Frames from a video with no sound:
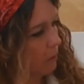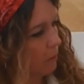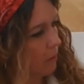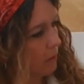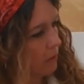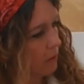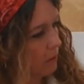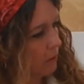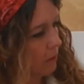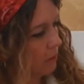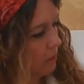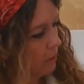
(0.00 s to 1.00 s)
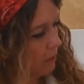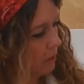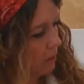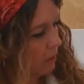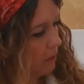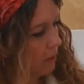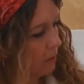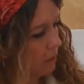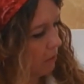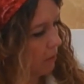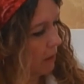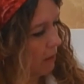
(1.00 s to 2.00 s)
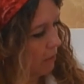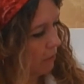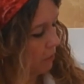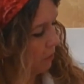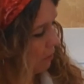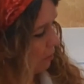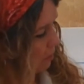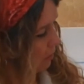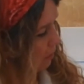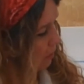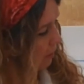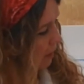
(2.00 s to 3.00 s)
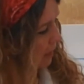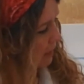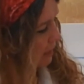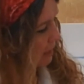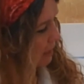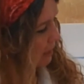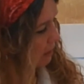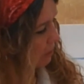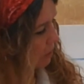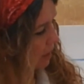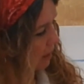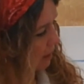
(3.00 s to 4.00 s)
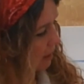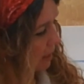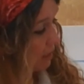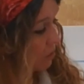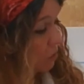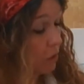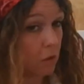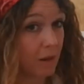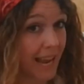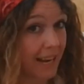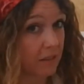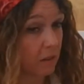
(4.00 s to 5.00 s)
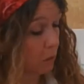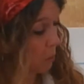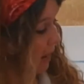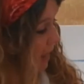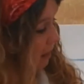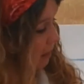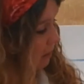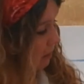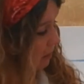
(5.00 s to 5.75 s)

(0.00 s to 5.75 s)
1, 2, 3, 4. And this little chick needs 2 legs as well.